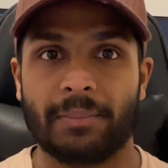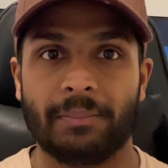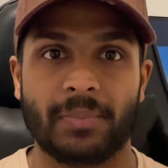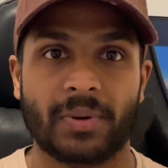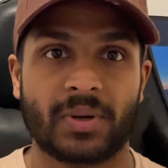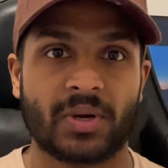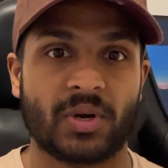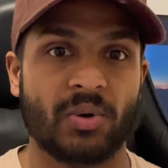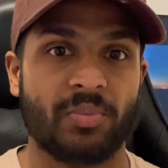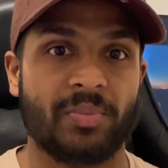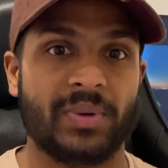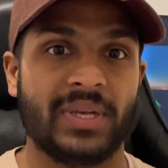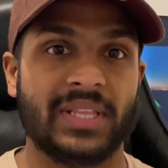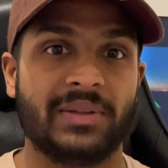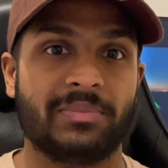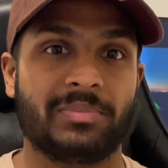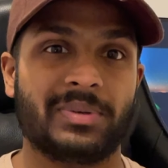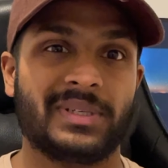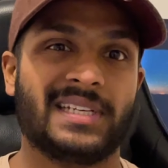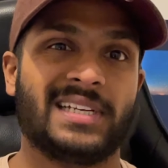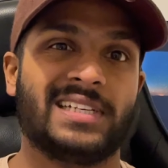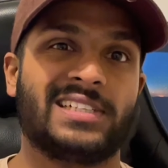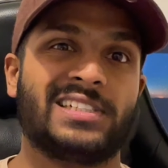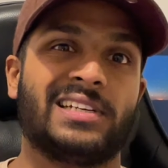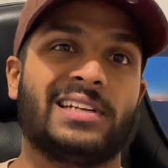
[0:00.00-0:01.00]
could be the
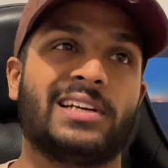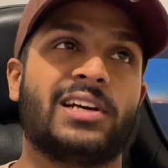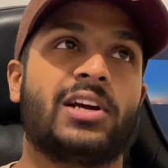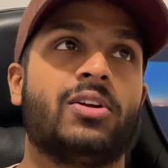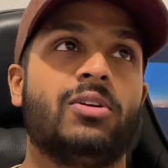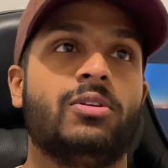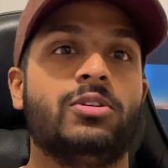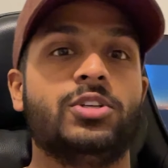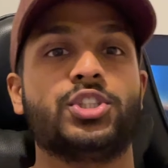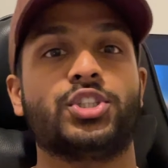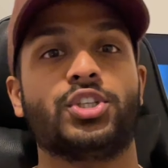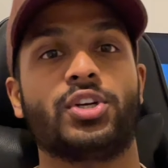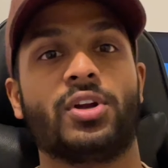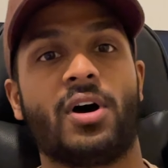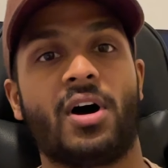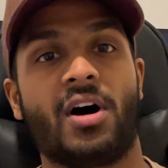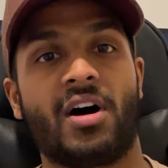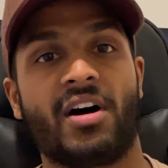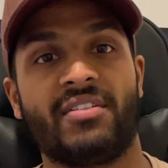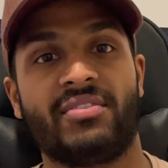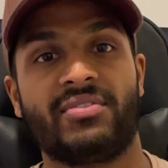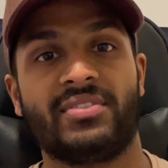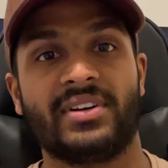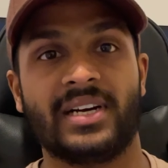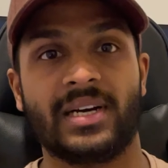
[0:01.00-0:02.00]
potential inclusion
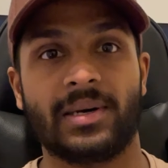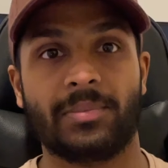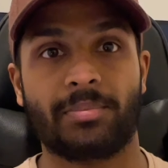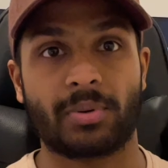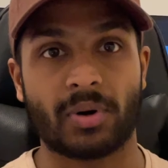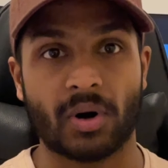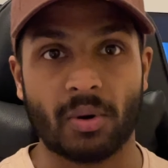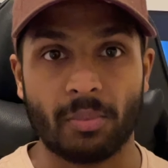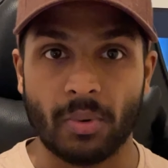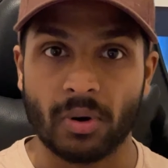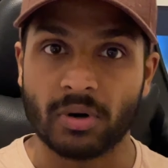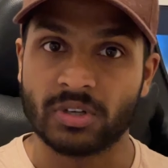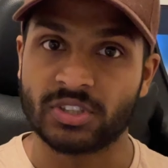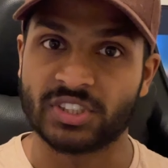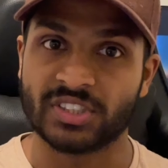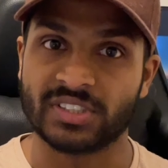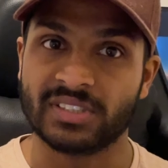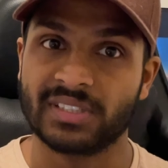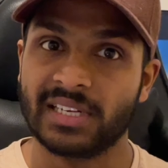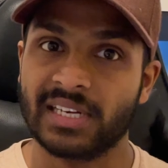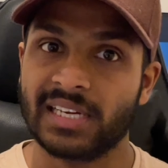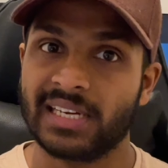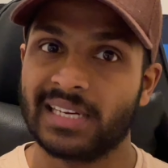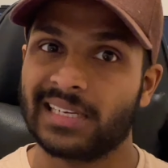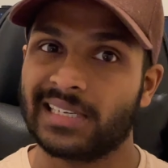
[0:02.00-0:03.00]
of ProMotion
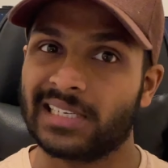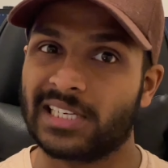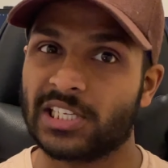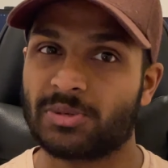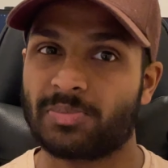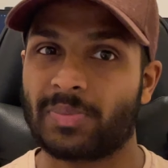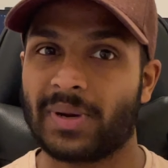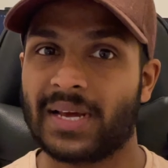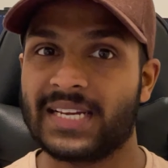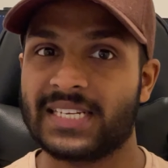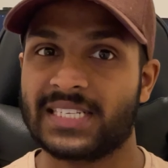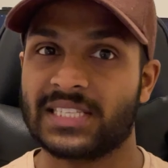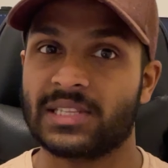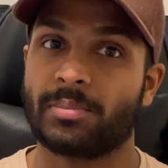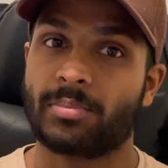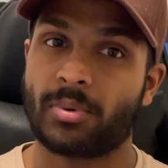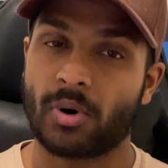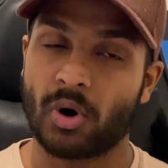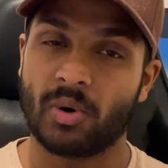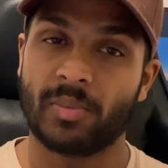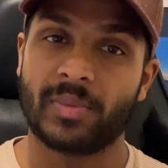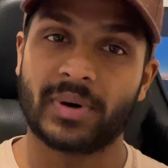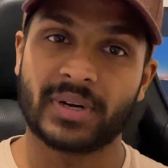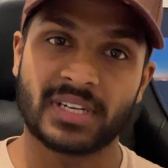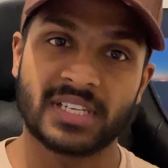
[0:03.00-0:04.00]
displays in the
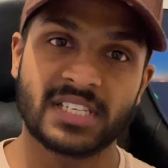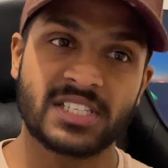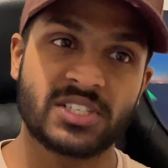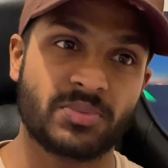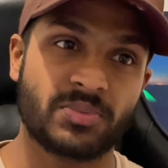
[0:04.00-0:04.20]
Pro models,